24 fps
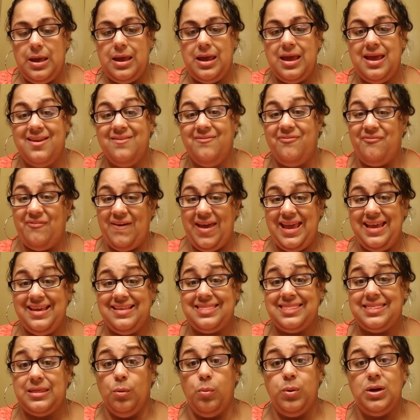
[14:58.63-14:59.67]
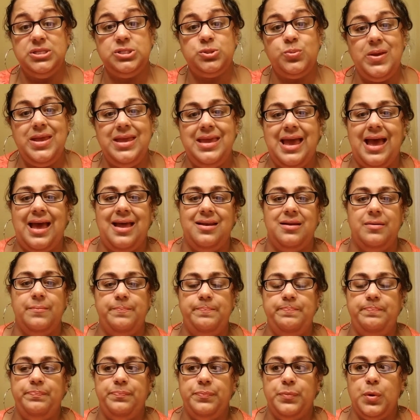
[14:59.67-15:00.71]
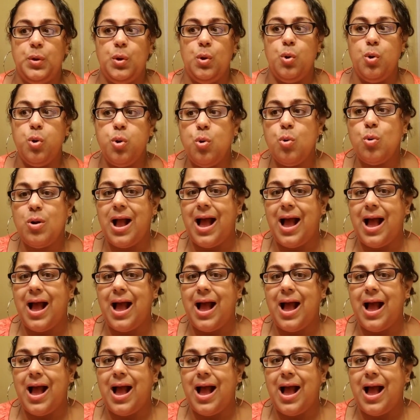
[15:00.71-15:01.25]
in faith once we get who